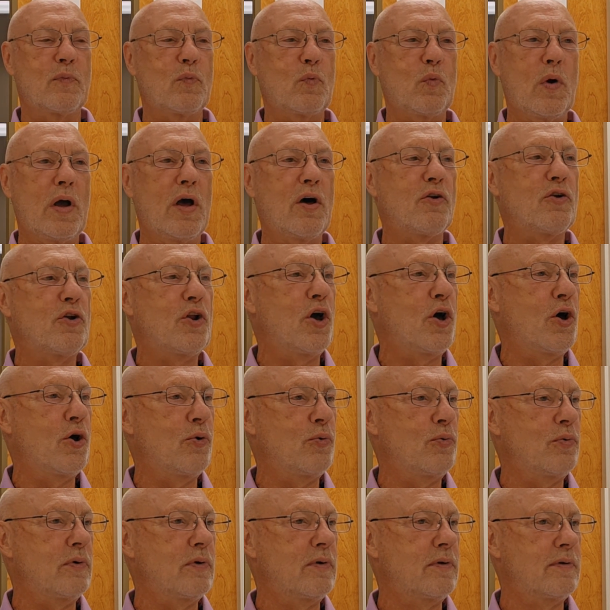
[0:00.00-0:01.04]
well
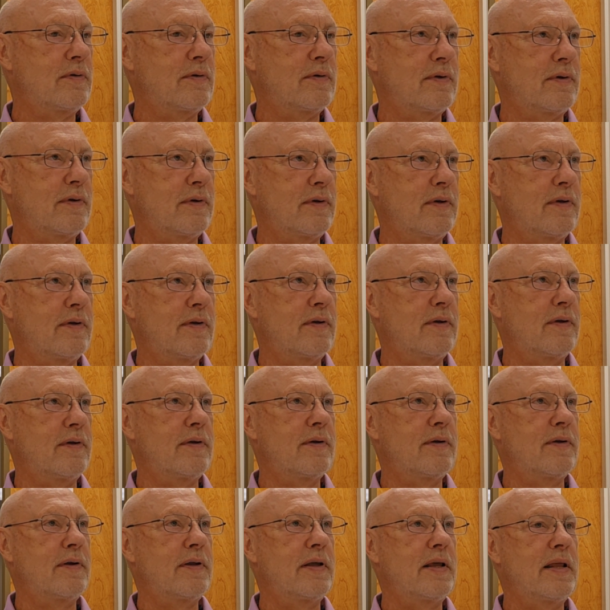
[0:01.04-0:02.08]
known
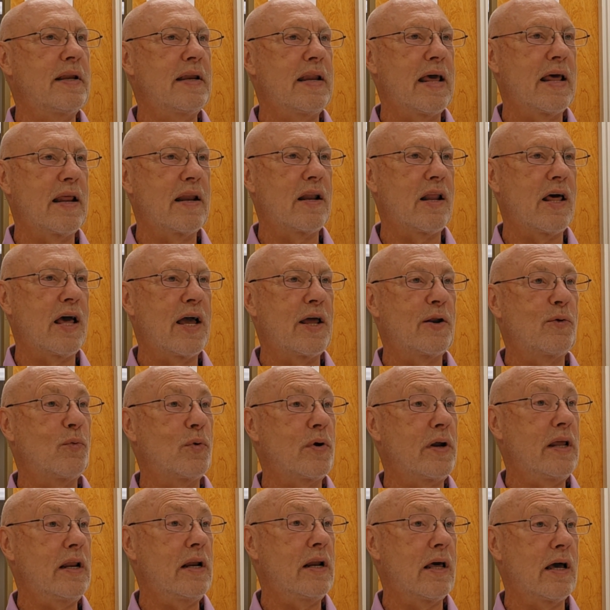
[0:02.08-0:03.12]
in that line were
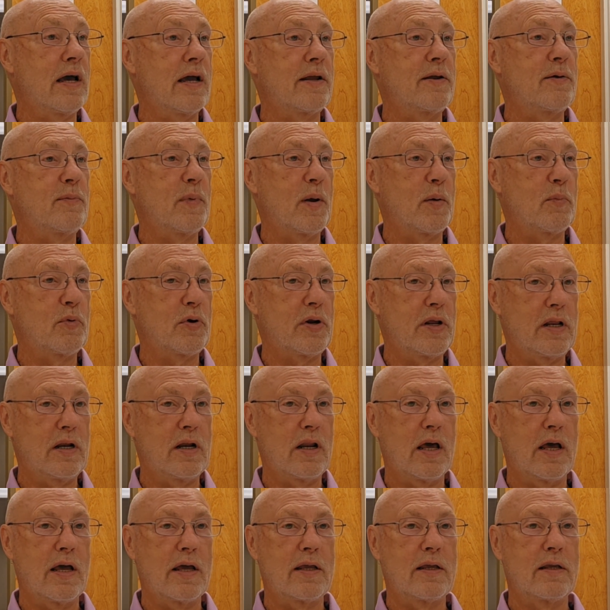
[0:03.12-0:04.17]
Eli. You remember
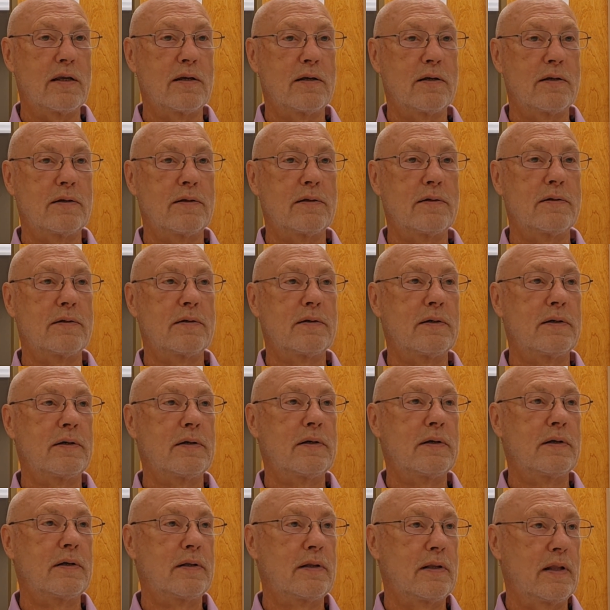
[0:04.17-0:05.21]
Eli,
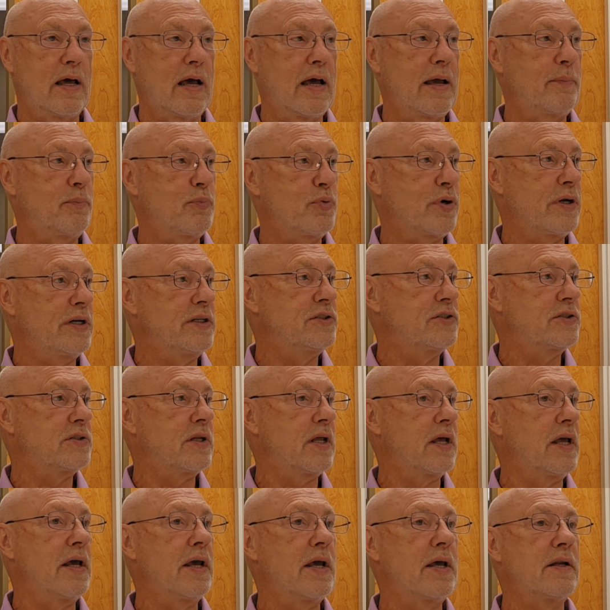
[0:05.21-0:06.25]
the high priest,
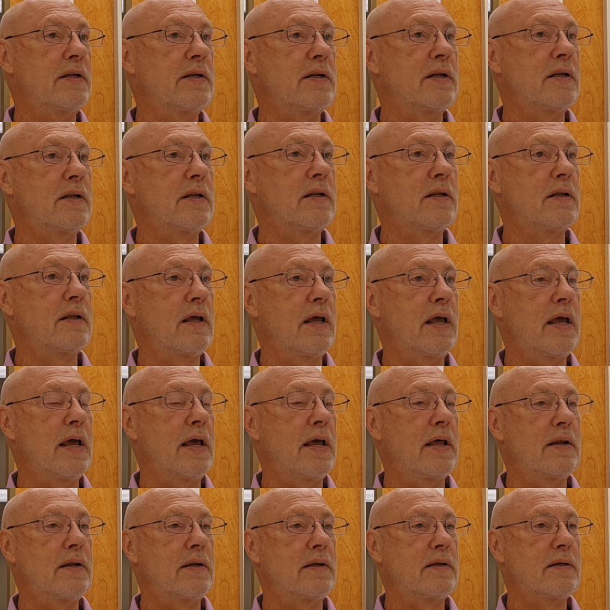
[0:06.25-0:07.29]
and
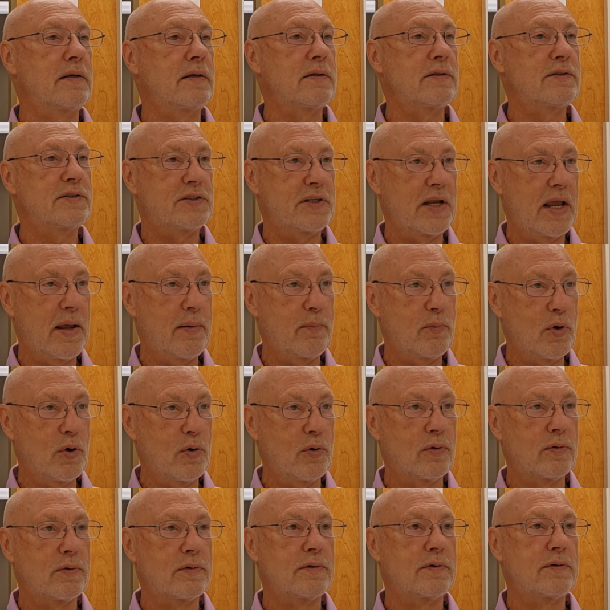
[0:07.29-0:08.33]

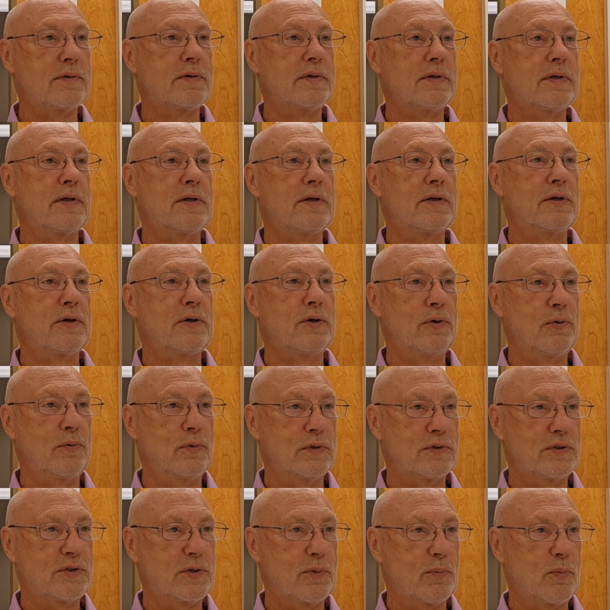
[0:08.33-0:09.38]
Samuel, who
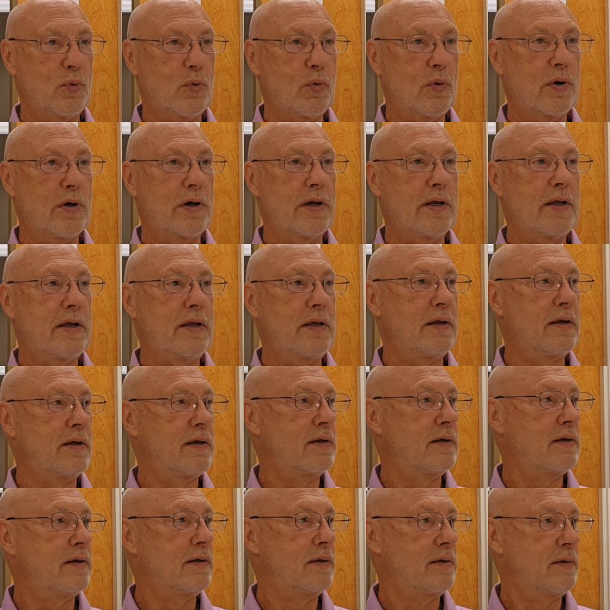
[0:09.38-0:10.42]
was the boy
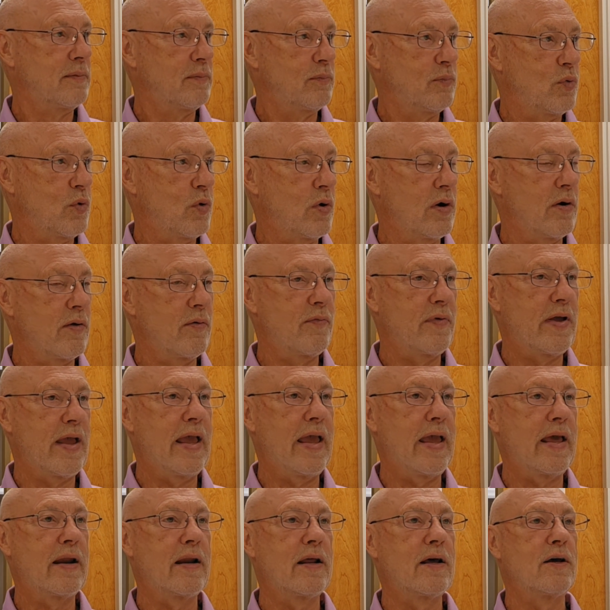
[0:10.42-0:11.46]
born of
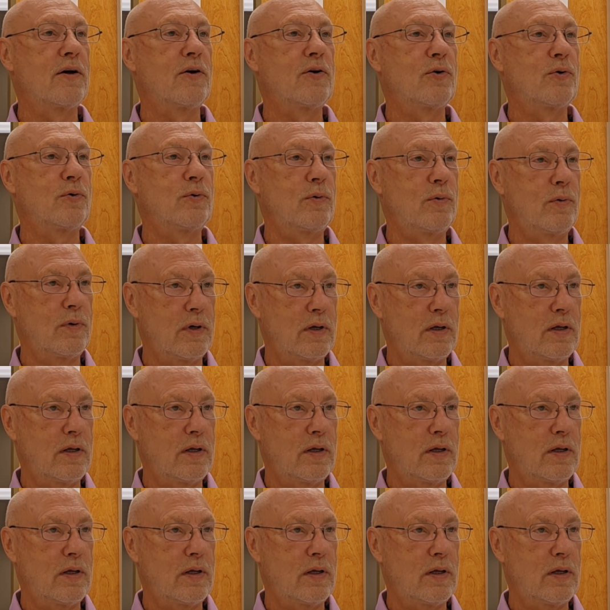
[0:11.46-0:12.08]
Hannah, who